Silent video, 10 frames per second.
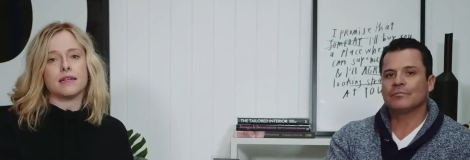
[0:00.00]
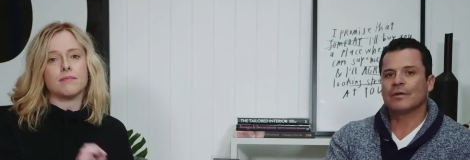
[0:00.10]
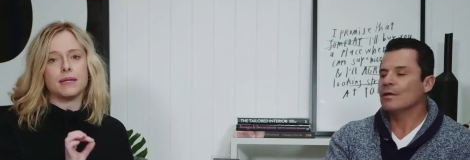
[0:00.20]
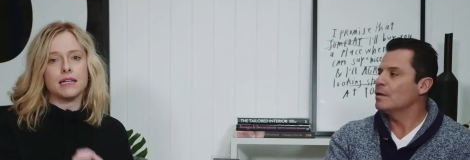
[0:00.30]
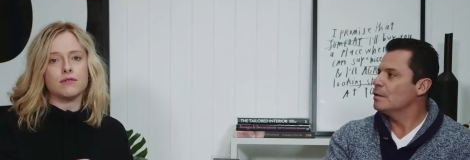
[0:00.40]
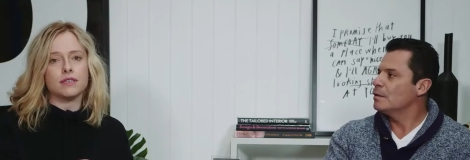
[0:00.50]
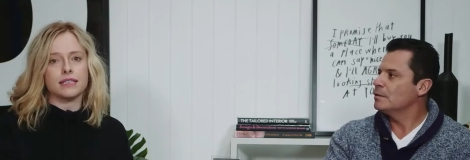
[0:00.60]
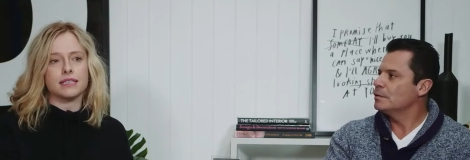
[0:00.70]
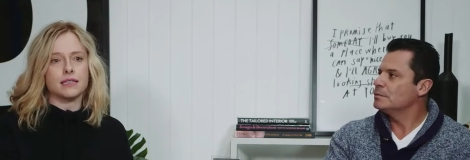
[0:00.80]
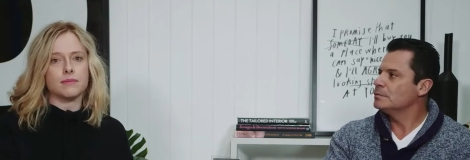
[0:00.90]
Speaker 1: it. Be
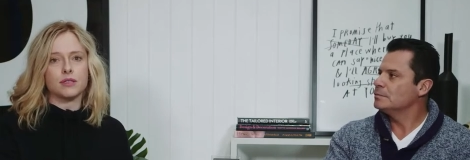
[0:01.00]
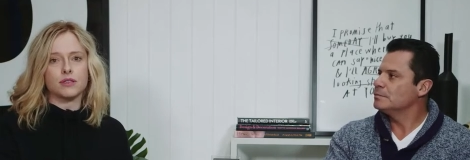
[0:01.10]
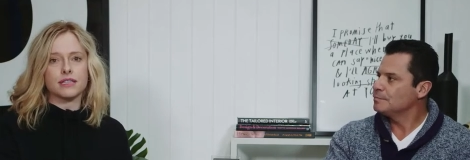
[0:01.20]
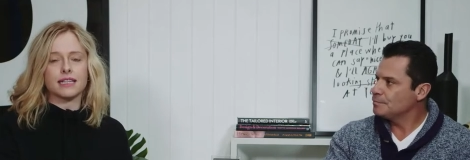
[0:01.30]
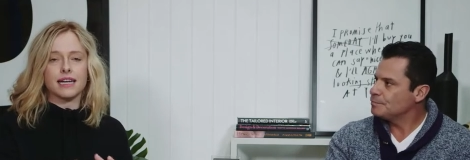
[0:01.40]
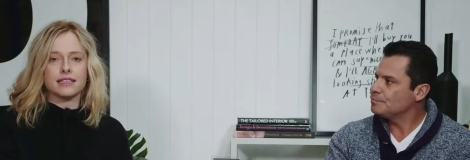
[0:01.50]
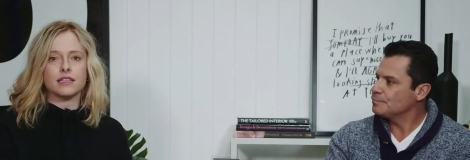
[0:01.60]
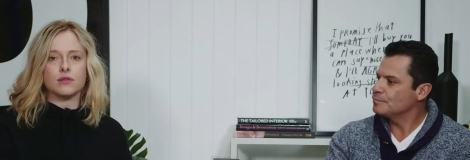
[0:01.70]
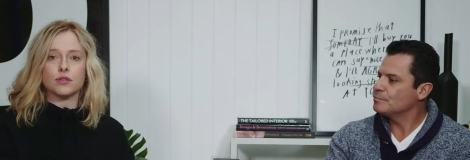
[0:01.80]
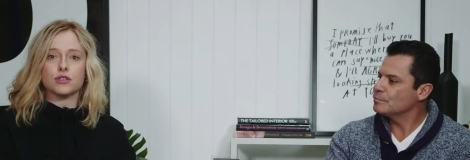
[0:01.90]
realistic because the last
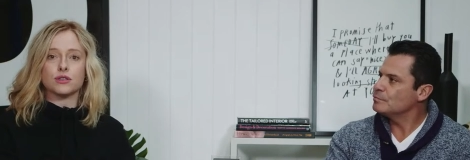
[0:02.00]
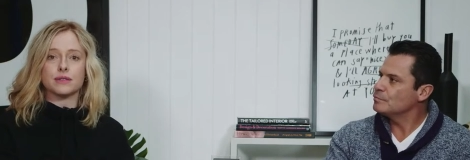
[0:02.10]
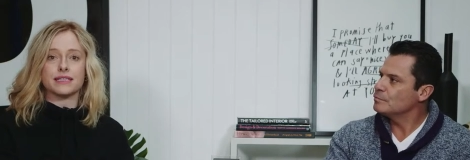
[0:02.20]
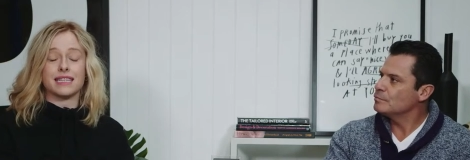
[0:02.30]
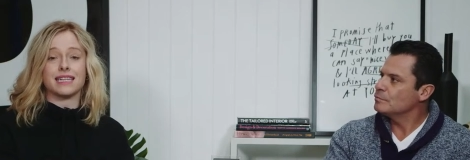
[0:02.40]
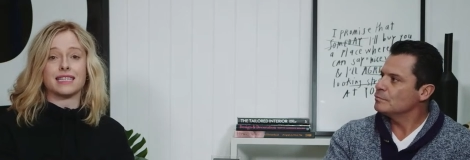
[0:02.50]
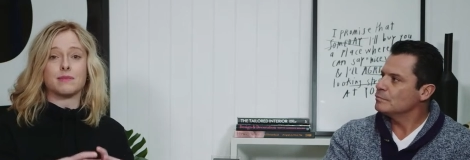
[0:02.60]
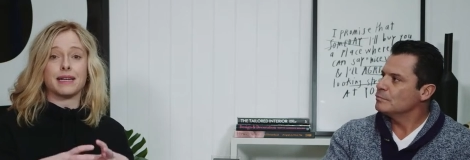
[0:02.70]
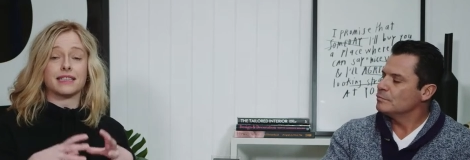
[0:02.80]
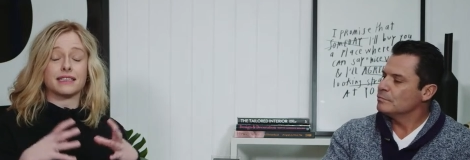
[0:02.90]
thing you want to do is set an
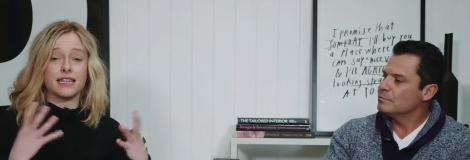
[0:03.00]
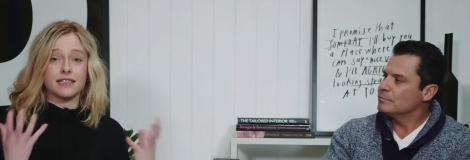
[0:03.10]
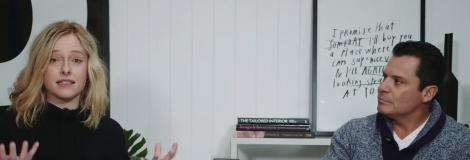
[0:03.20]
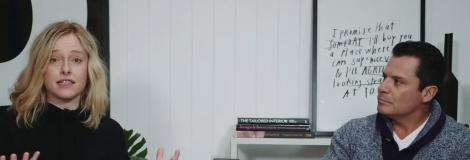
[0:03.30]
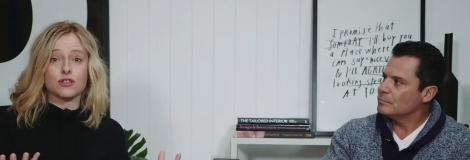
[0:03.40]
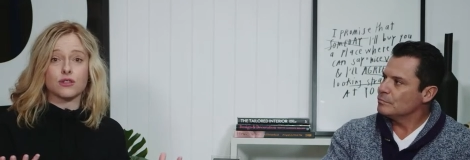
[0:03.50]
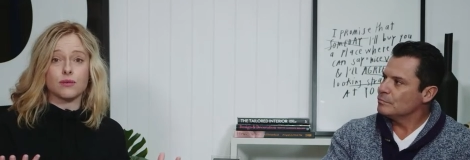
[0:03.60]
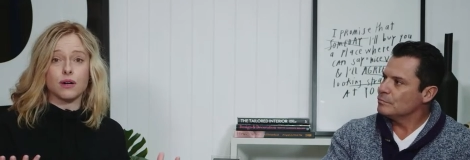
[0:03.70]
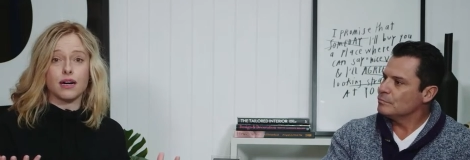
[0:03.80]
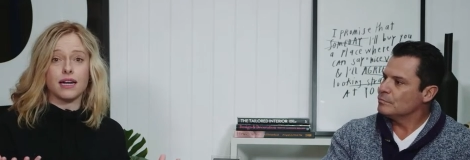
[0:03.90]
expectation that's
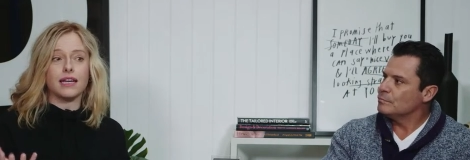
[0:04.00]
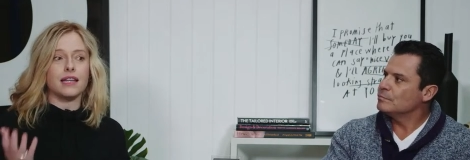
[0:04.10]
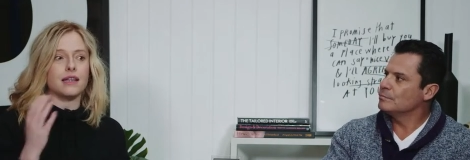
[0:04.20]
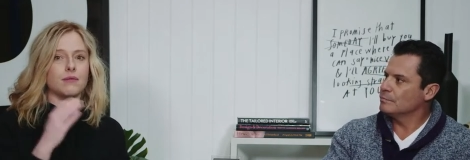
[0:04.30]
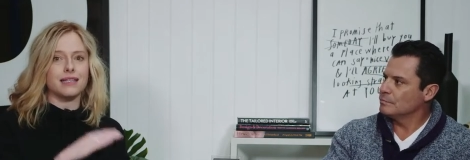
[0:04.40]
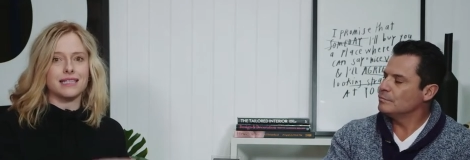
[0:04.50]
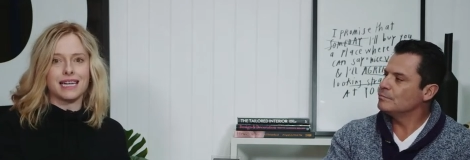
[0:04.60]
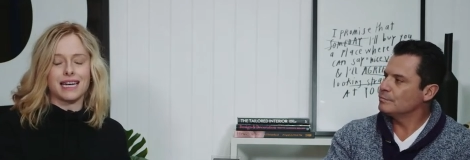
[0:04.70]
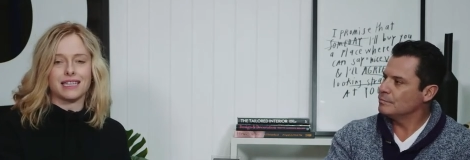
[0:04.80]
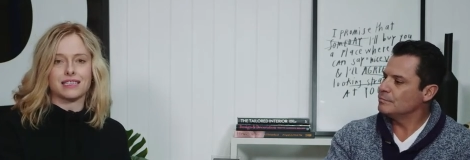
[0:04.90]
too high. And then mm. when the
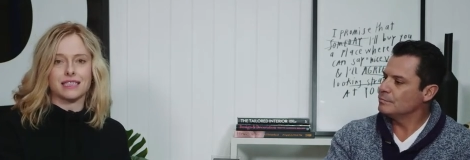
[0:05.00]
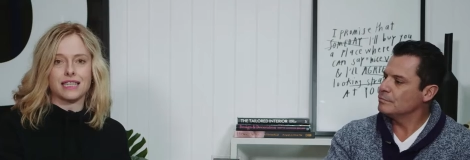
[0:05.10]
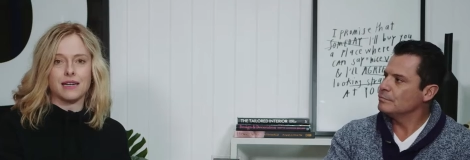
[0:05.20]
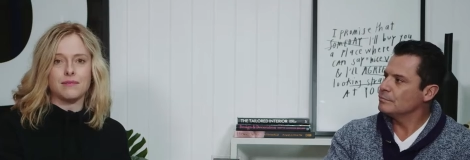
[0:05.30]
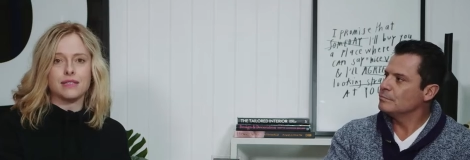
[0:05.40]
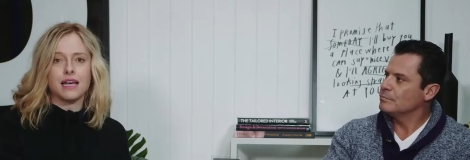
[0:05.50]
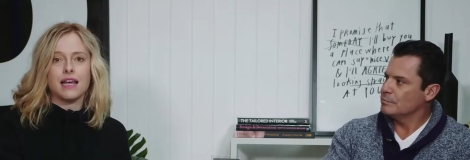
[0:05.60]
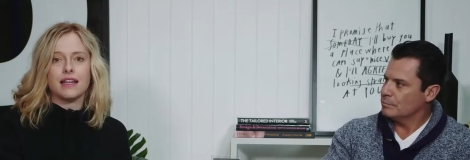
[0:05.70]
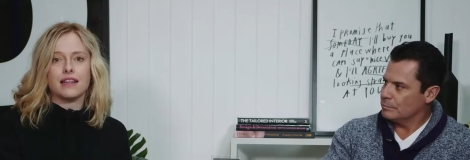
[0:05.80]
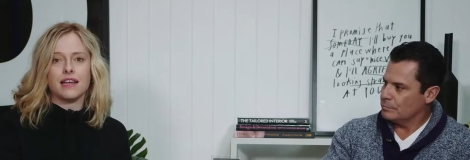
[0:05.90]
day actually comes,
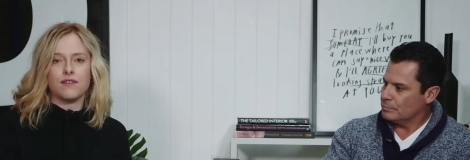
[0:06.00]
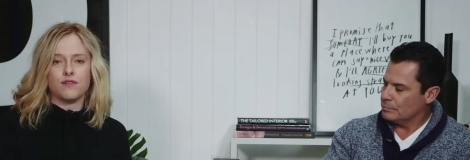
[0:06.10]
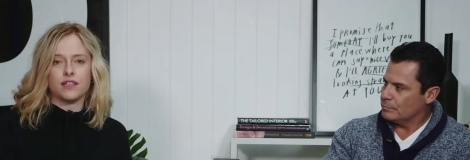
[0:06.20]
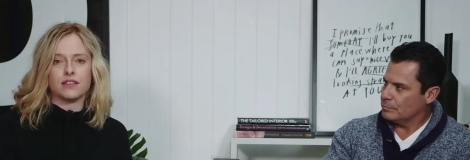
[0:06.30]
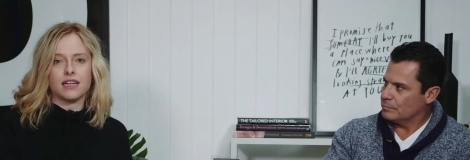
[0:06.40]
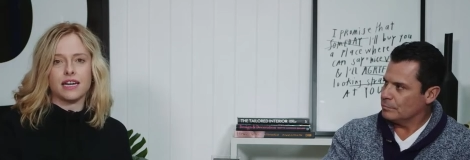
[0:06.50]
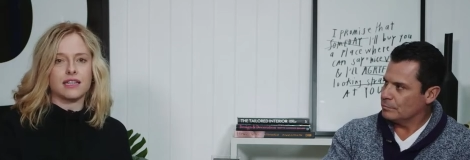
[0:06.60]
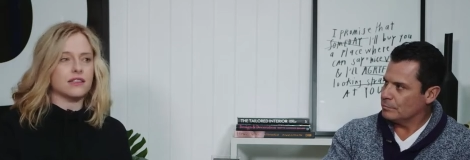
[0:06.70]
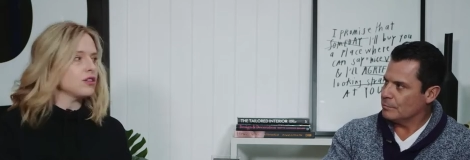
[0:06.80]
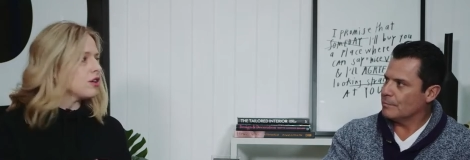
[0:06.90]
they feel like,
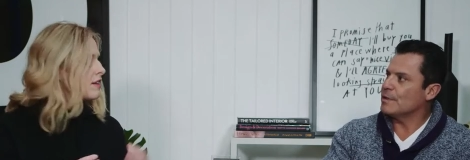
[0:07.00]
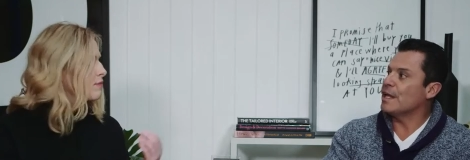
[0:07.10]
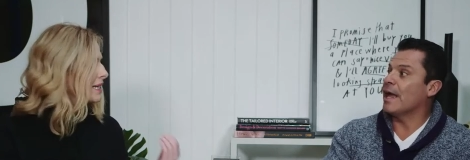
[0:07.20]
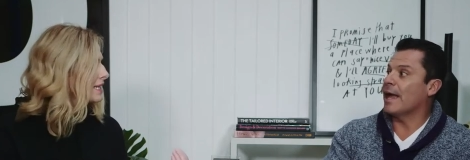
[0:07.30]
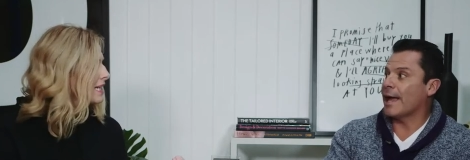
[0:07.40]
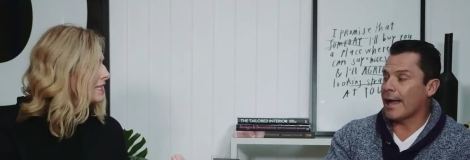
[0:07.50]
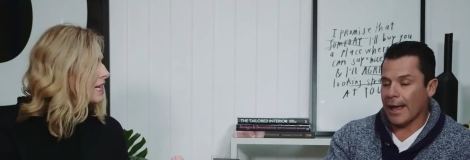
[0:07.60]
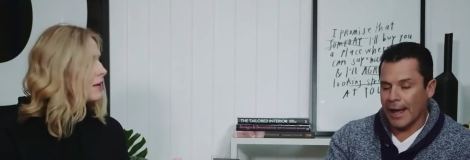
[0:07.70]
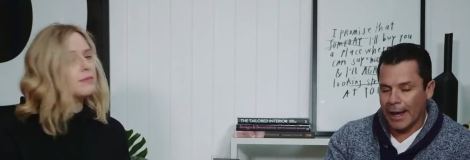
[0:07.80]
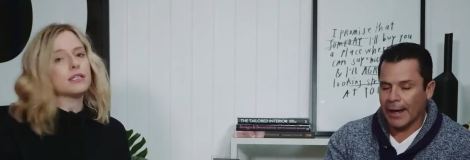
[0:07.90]
you know, they've been yeah. let
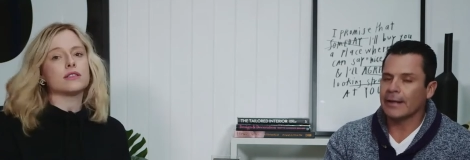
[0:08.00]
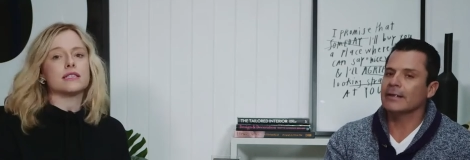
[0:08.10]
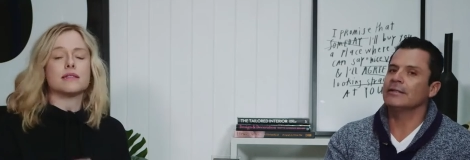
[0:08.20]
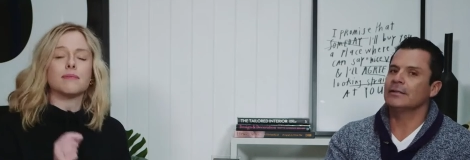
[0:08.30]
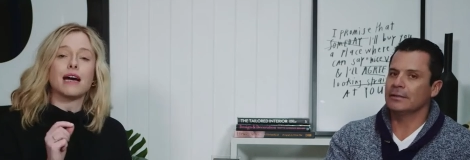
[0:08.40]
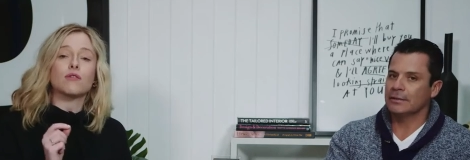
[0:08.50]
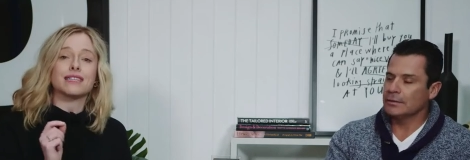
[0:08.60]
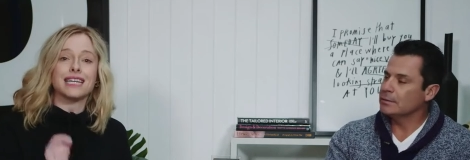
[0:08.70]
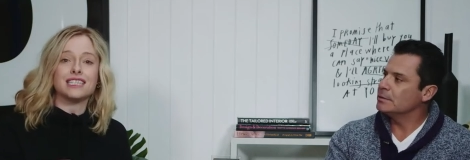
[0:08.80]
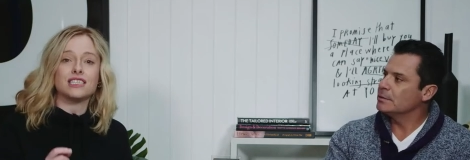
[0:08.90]
down because it's about
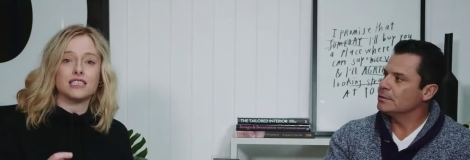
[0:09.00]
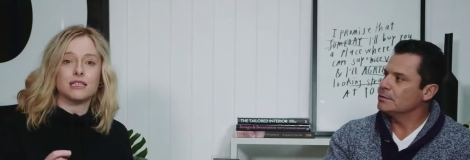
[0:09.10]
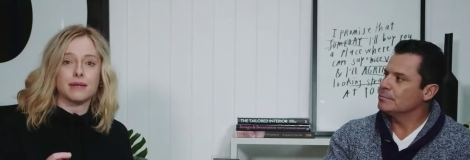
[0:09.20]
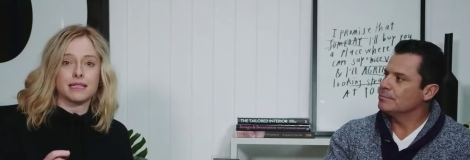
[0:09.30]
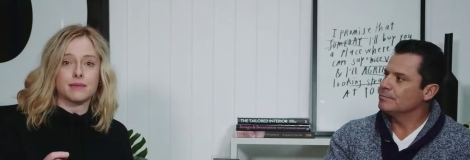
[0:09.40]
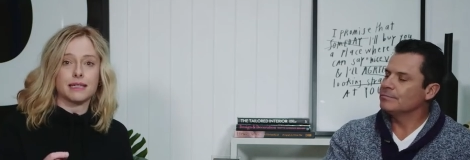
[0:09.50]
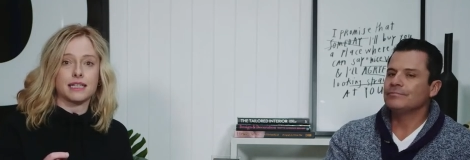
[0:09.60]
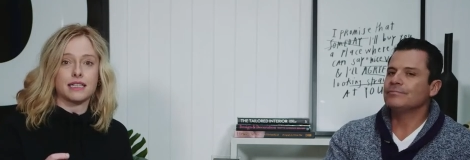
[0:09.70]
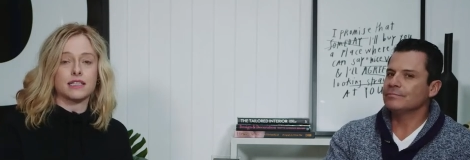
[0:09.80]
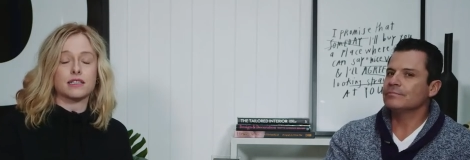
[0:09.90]
relationship
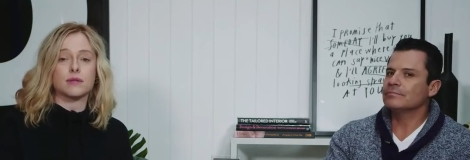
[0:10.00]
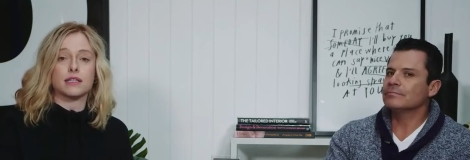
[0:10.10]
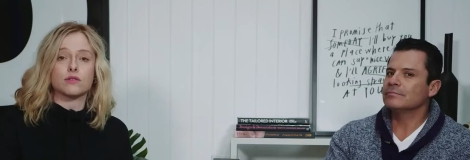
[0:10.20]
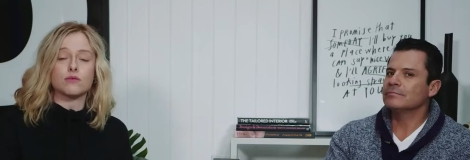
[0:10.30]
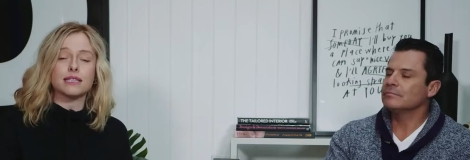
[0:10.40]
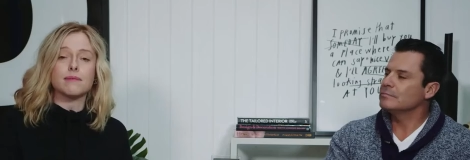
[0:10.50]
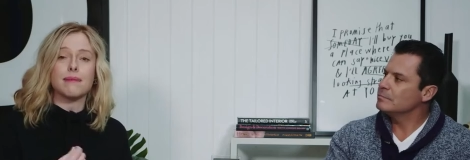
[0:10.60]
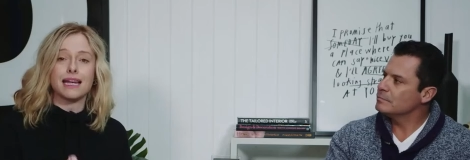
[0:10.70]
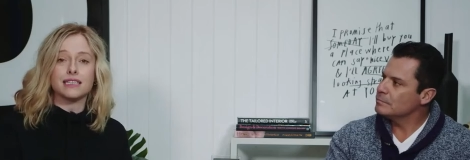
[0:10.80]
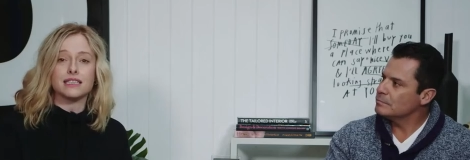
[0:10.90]
expectation as well. It's really
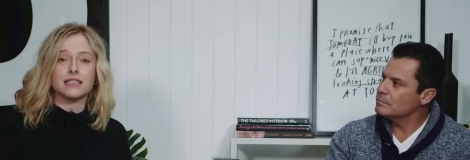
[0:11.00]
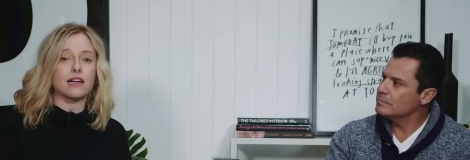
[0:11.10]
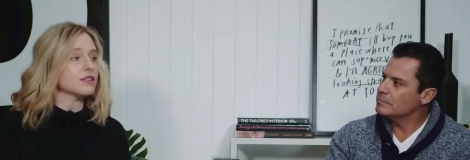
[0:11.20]
managing that